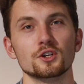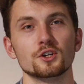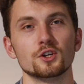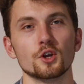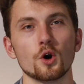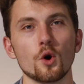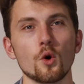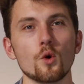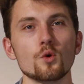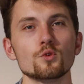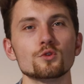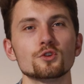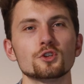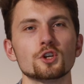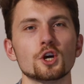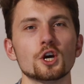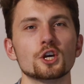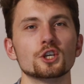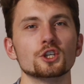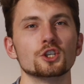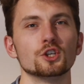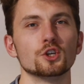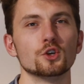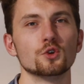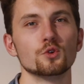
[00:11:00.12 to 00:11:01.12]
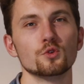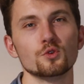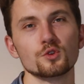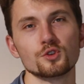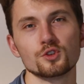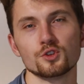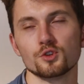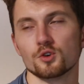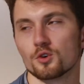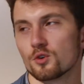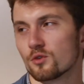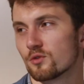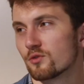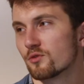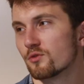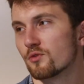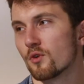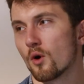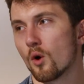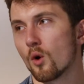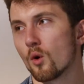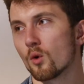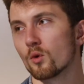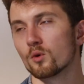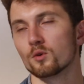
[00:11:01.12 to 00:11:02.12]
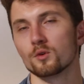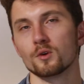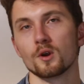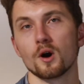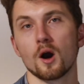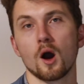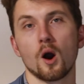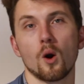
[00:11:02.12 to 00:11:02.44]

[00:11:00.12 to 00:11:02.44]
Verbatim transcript: Don't use your phone